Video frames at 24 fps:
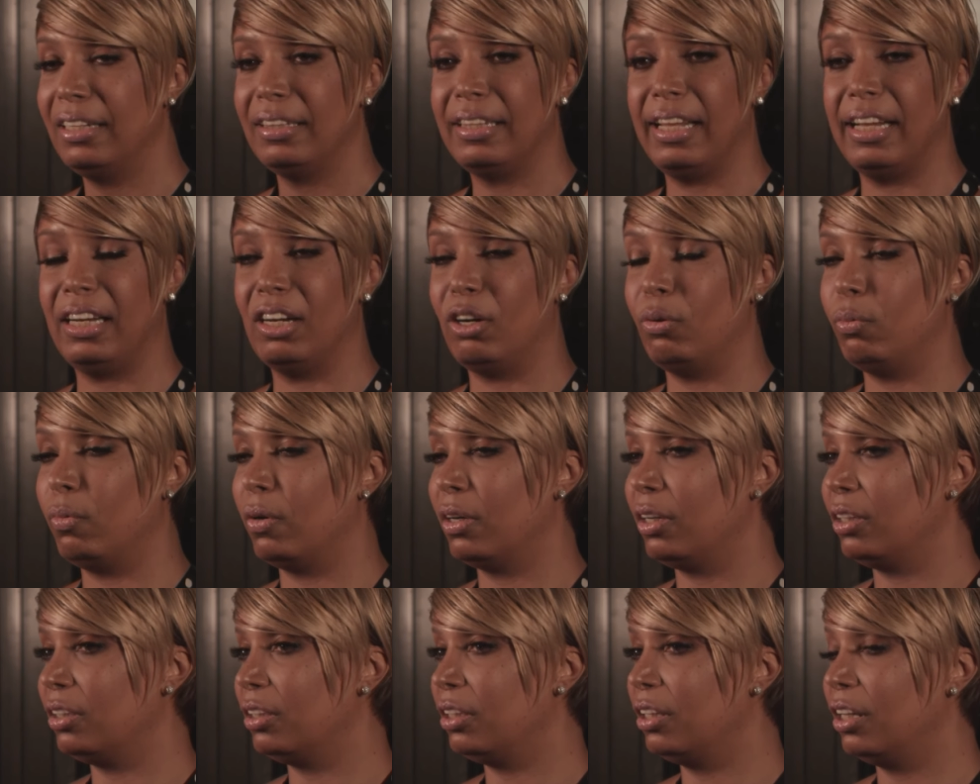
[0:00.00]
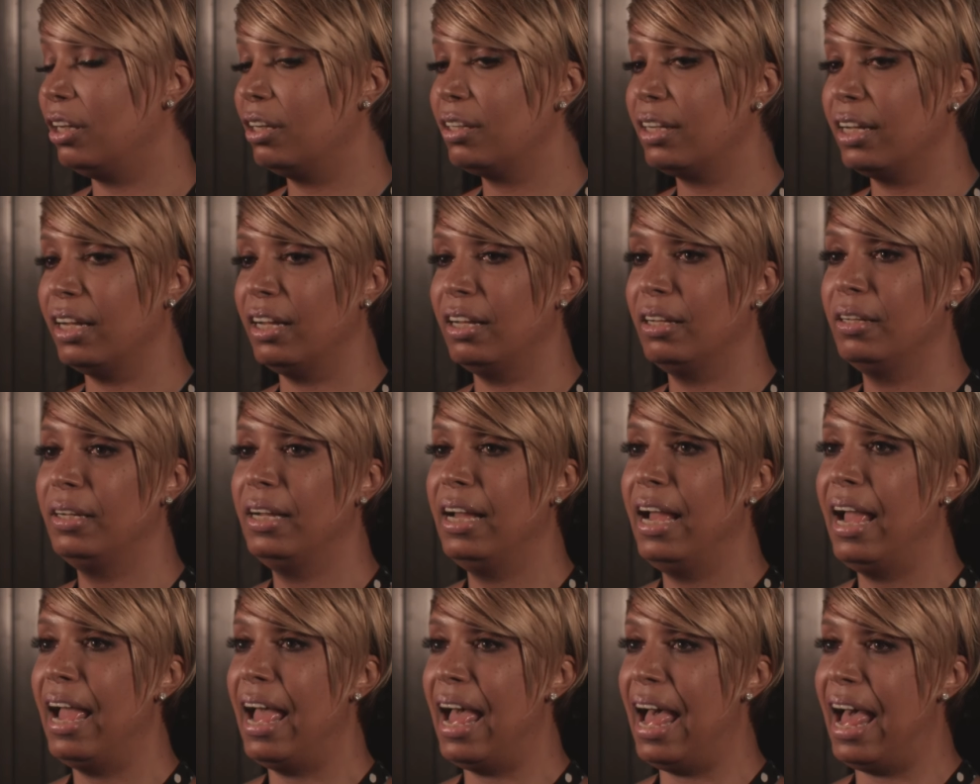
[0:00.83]
They don't want to look
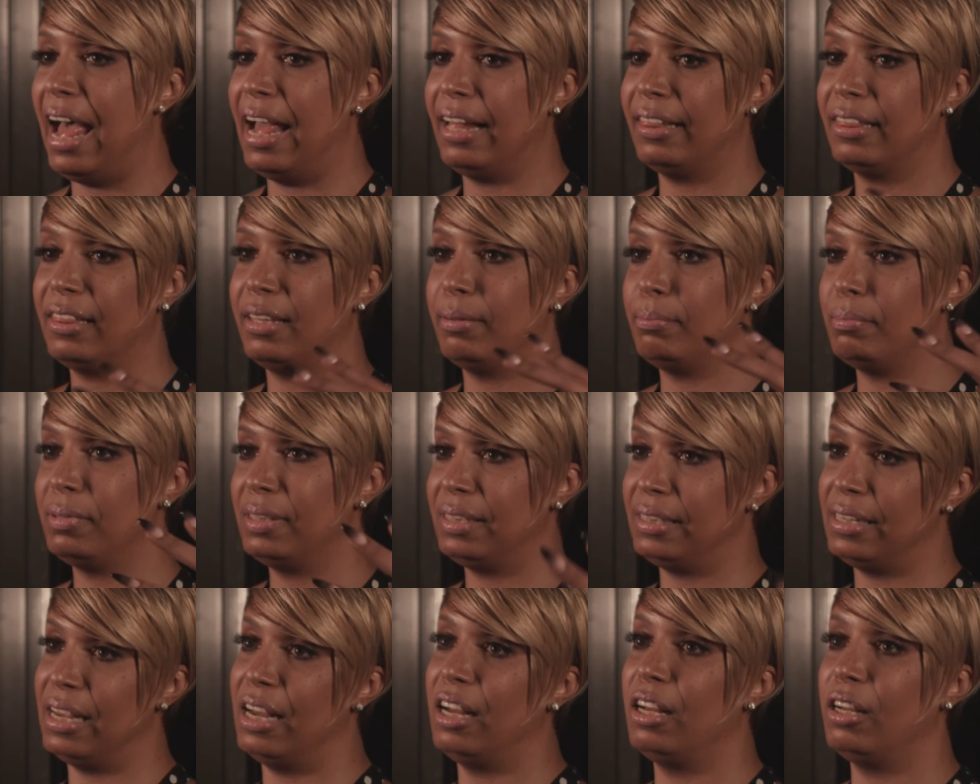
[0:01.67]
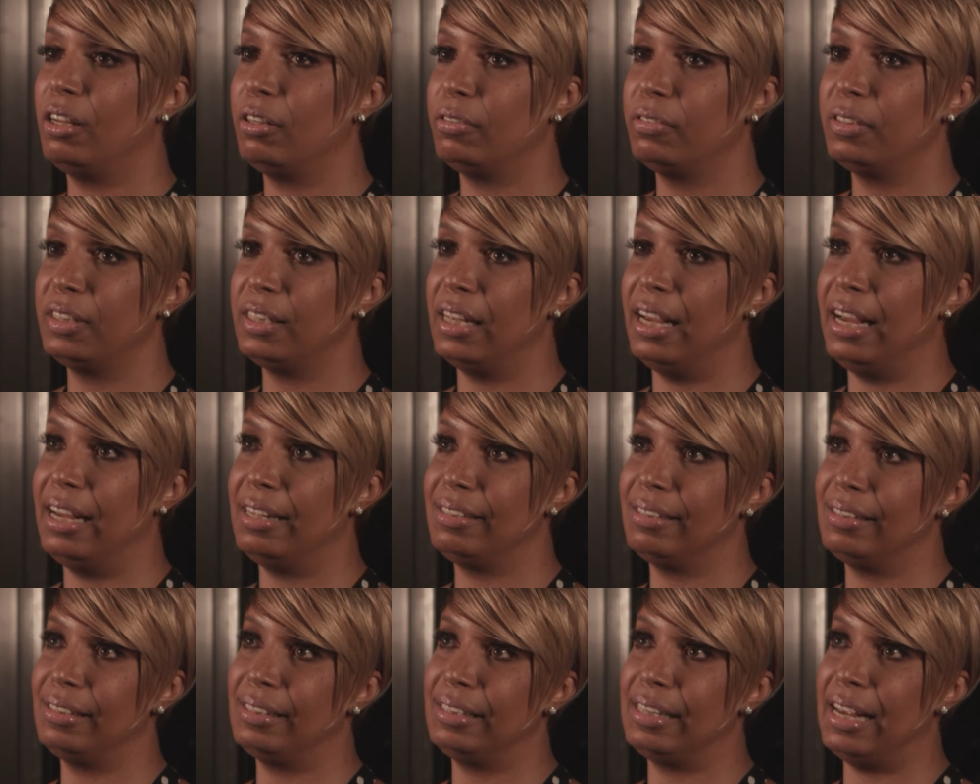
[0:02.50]
at themselves
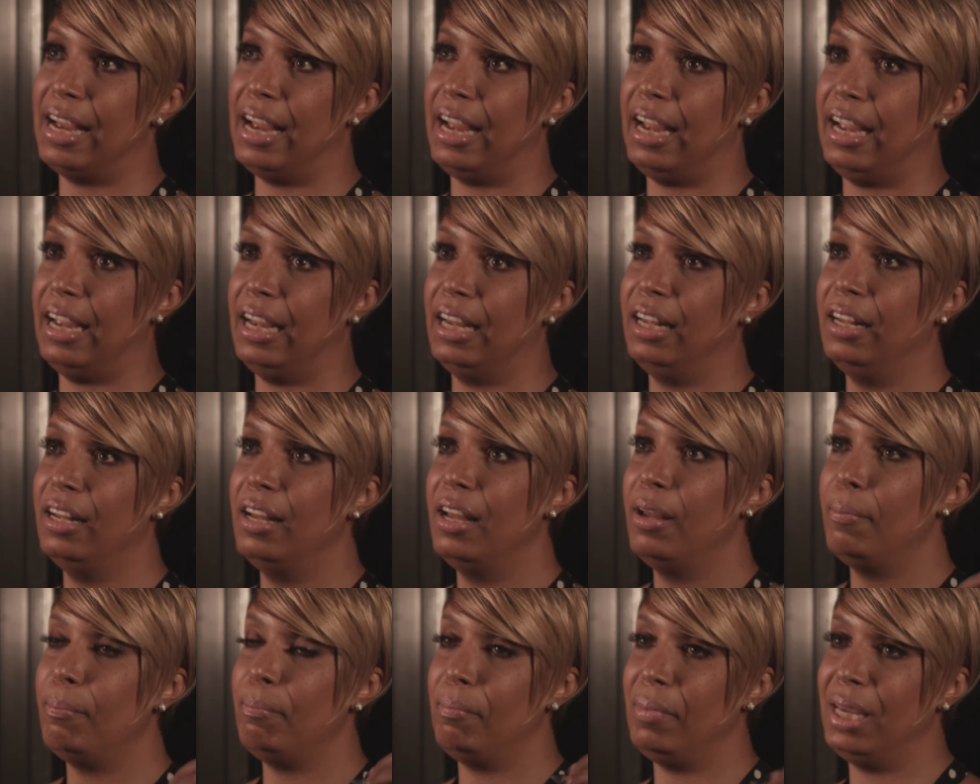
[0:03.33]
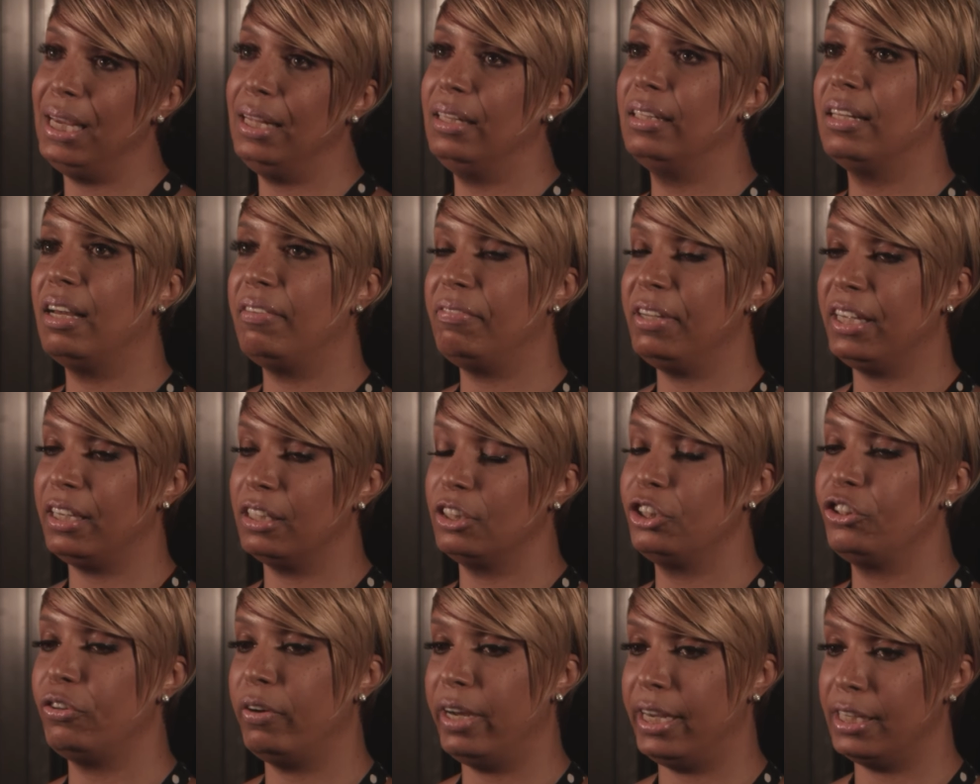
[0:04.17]
and say, me loving
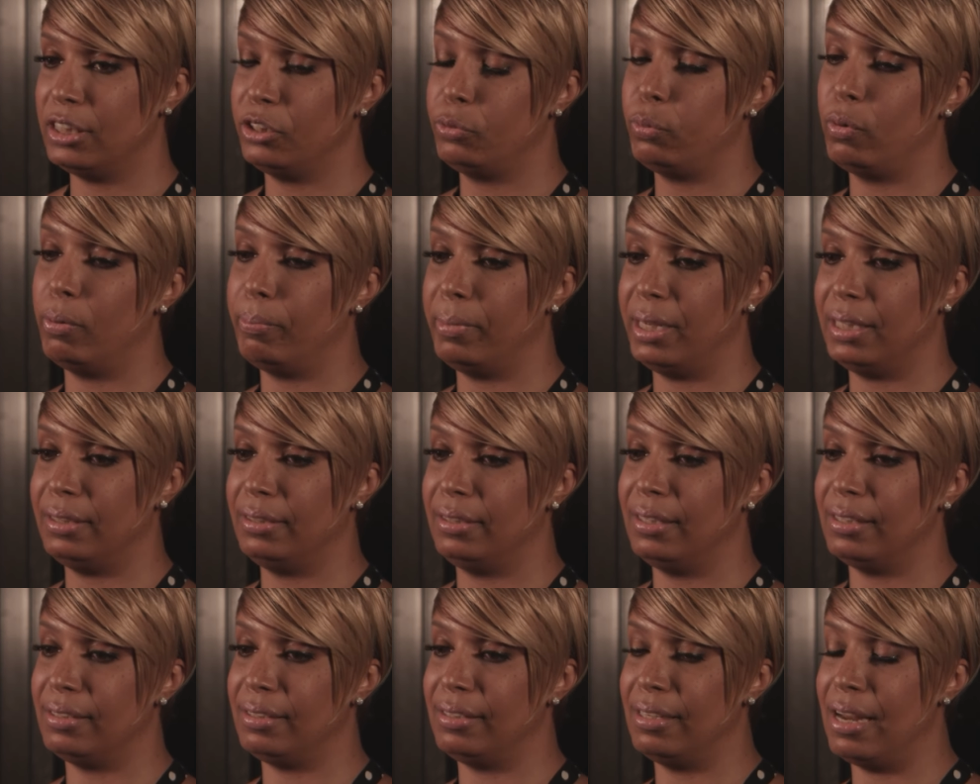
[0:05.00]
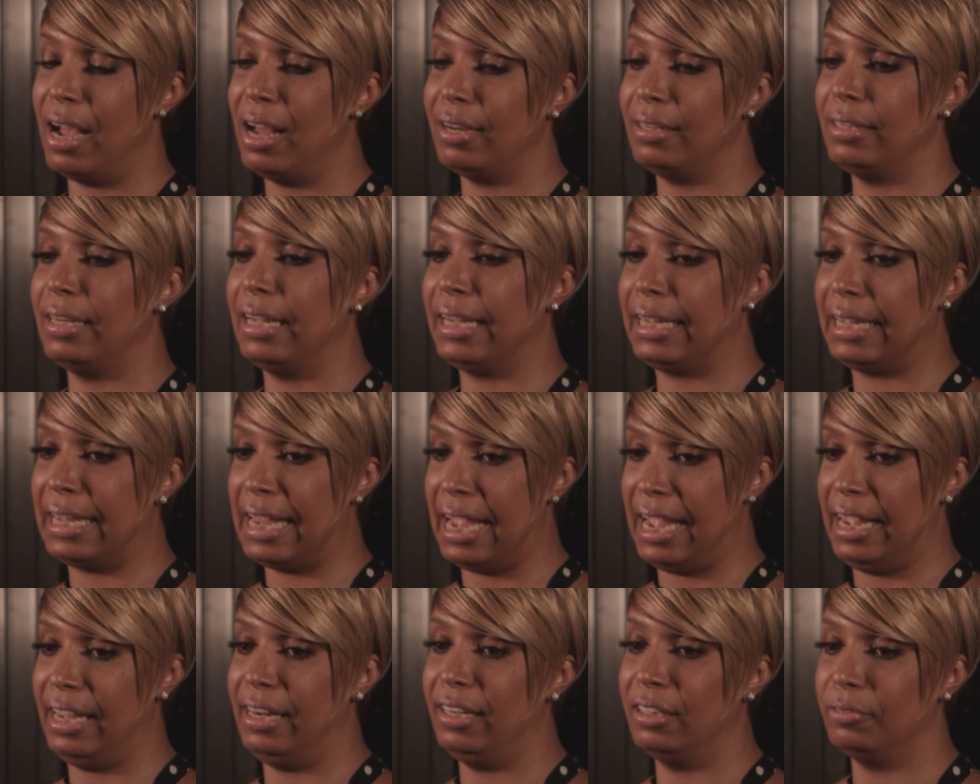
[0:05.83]
a trans woman does not
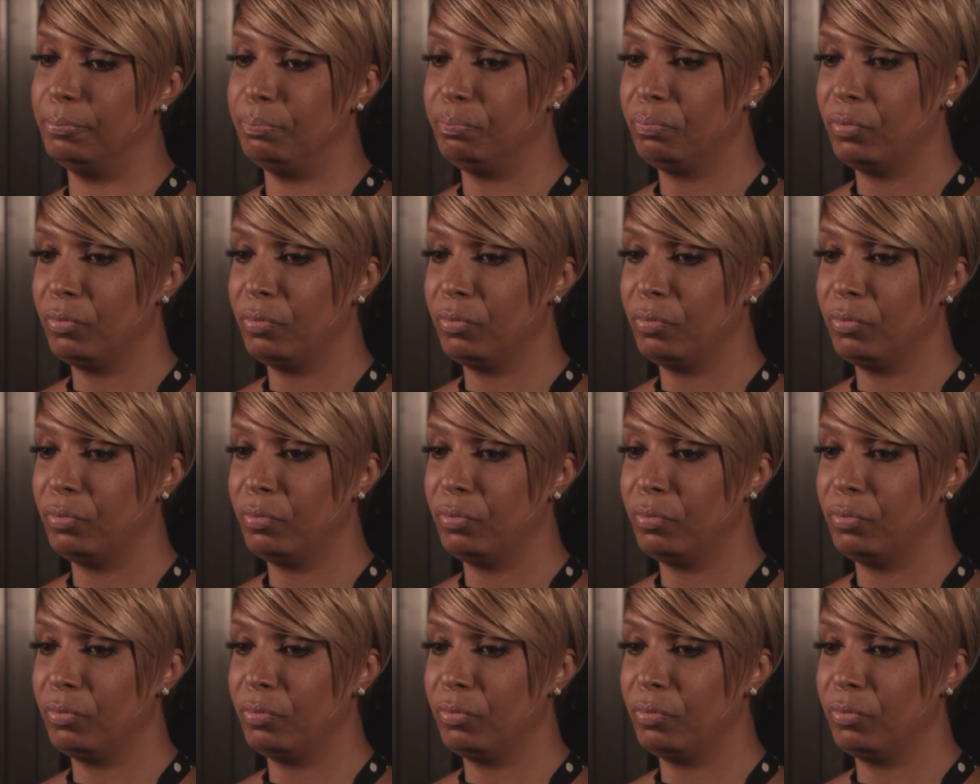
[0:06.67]
negate